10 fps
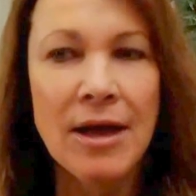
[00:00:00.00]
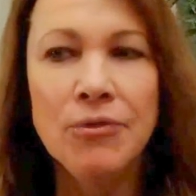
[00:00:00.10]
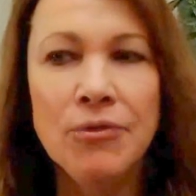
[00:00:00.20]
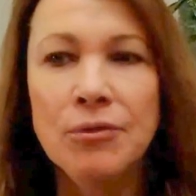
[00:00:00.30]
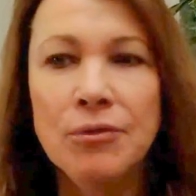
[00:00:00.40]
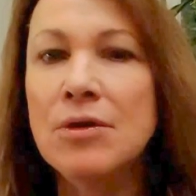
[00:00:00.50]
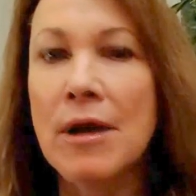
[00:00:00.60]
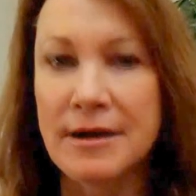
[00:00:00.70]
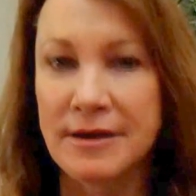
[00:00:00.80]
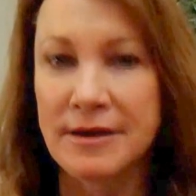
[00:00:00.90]
that was really
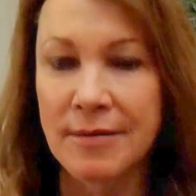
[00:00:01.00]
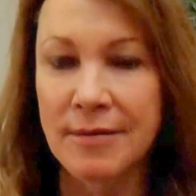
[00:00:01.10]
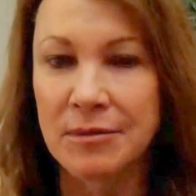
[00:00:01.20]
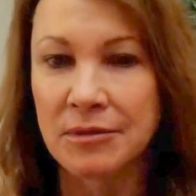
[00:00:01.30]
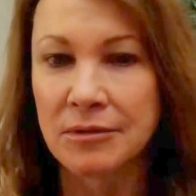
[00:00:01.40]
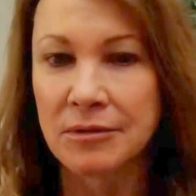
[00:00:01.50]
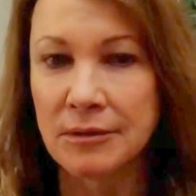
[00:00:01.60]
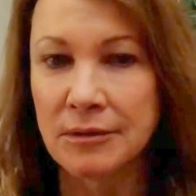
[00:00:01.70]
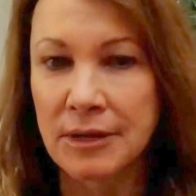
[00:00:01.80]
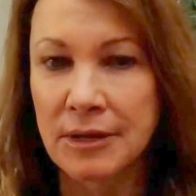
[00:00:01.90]
quite unacceptable.
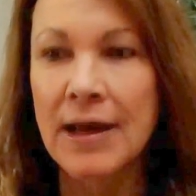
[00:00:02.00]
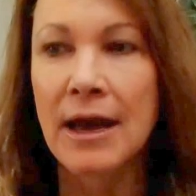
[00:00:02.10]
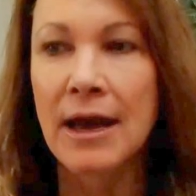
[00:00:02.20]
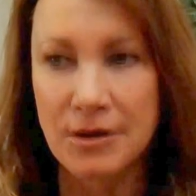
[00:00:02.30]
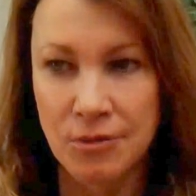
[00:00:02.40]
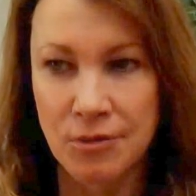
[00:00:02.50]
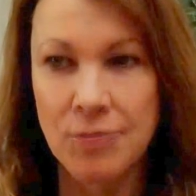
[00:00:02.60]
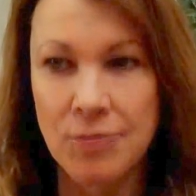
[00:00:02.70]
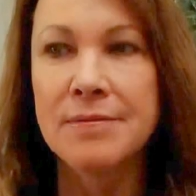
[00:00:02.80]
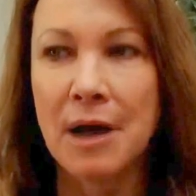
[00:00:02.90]
And I agree
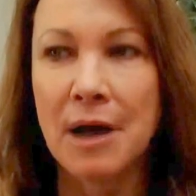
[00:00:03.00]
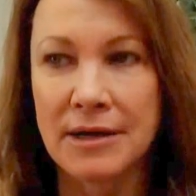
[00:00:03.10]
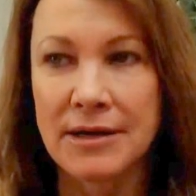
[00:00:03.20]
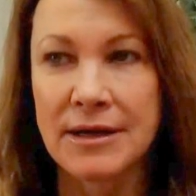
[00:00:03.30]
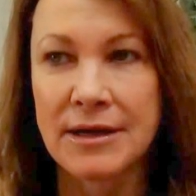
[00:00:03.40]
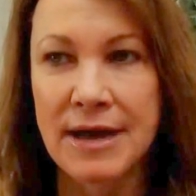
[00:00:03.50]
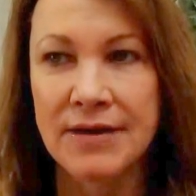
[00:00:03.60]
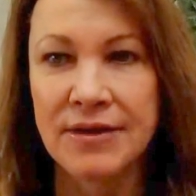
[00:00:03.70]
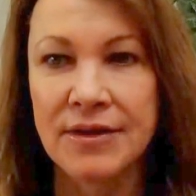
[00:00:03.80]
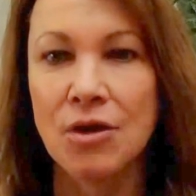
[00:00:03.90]
with Deepak. It
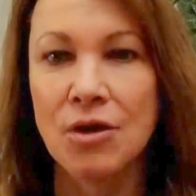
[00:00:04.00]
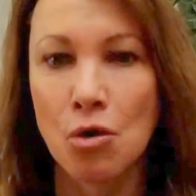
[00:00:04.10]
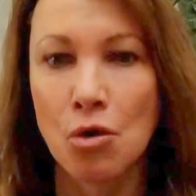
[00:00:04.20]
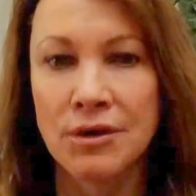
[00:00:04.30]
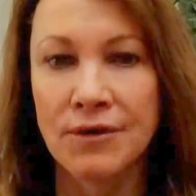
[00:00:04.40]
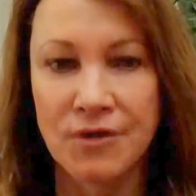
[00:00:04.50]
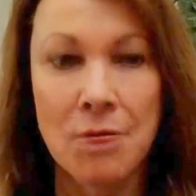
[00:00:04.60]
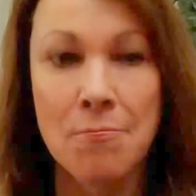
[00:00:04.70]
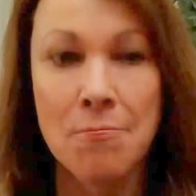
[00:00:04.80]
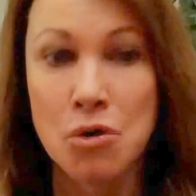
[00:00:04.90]
takes a whole different
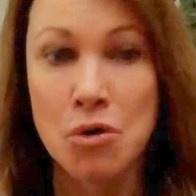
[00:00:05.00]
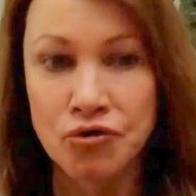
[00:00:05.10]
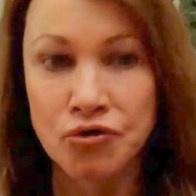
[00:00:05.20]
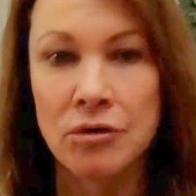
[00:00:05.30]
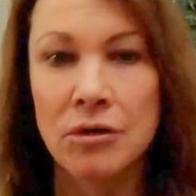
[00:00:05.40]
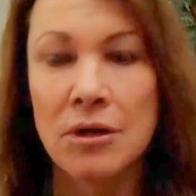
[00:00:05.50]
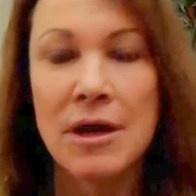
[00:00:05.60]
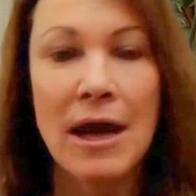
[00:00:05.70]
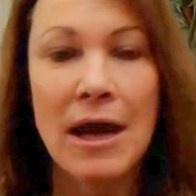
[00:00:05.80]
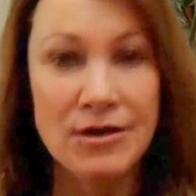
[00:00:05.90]
emotional
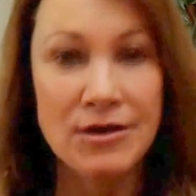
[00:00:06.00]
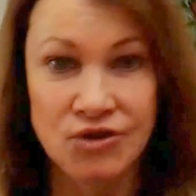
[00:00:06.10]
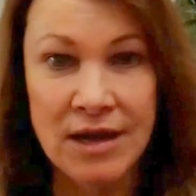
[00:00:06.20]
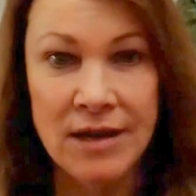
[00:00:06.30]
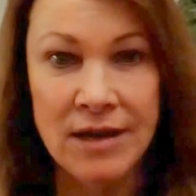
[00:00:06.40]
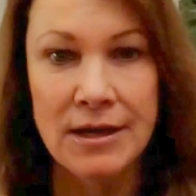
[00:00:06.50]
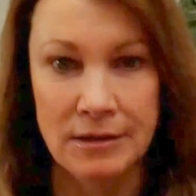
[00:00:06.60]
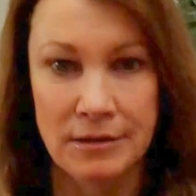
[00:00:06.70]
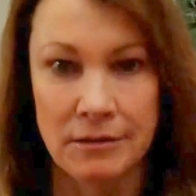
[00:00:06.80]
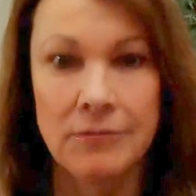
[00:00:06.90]
understanding.
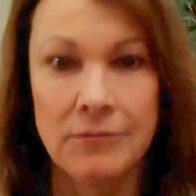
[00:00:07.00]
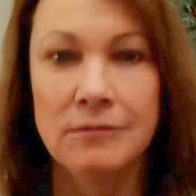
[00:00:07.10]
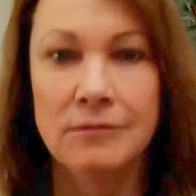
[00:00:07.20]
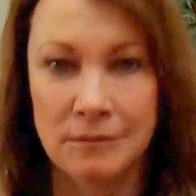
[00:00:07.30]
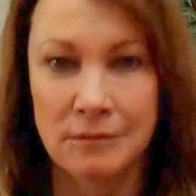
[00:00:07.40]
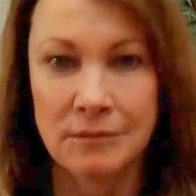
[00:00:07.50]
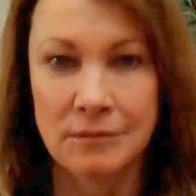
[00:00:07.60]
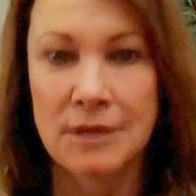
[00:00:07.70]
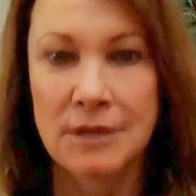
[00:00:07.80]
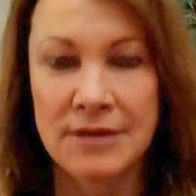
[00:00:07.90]

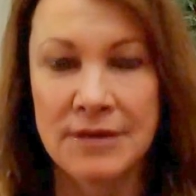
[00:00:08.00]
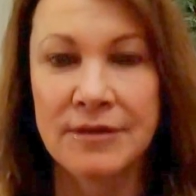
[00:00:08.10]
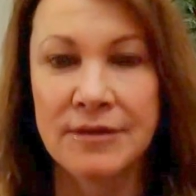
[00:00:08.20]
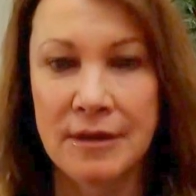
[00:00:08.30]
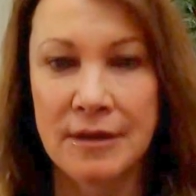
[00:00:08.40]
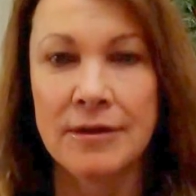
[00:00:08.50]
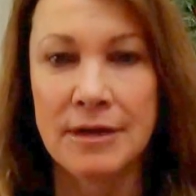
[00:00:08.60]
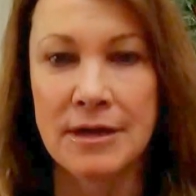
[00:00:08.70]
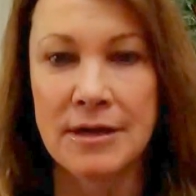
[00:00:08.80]
It's an